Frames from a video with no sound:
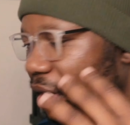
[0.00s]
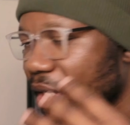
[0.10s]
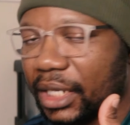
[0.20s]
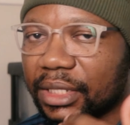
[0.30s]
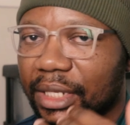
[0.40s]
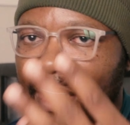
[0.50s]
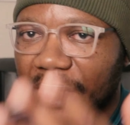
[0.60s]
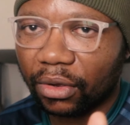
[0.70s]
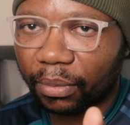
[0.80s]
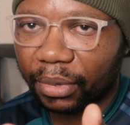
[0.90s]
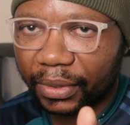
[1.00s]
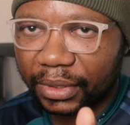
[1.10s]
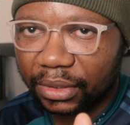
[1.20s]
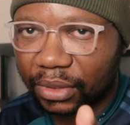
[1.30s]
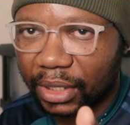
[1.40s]
That's another
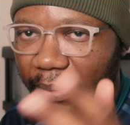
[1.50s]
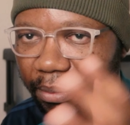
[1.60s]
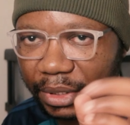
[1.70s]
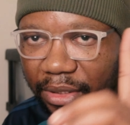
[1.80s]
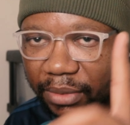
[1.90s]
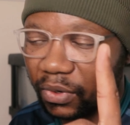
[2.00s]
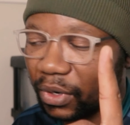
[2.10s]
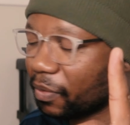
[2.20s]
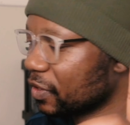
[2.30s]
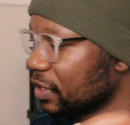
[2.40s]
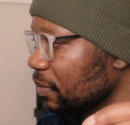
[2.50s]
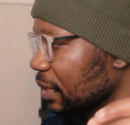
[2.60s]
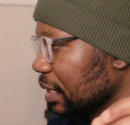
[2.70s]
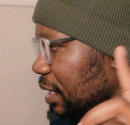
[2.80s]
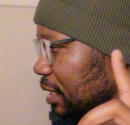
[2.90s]
comparison to come. Please subscribe for
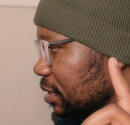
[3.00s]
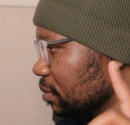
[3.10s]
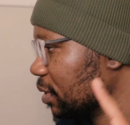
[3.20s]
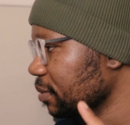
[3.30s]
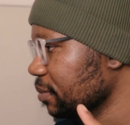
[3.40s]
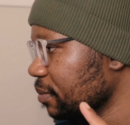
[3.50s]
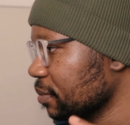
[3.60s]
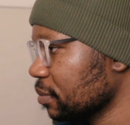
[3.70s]
something like that as well.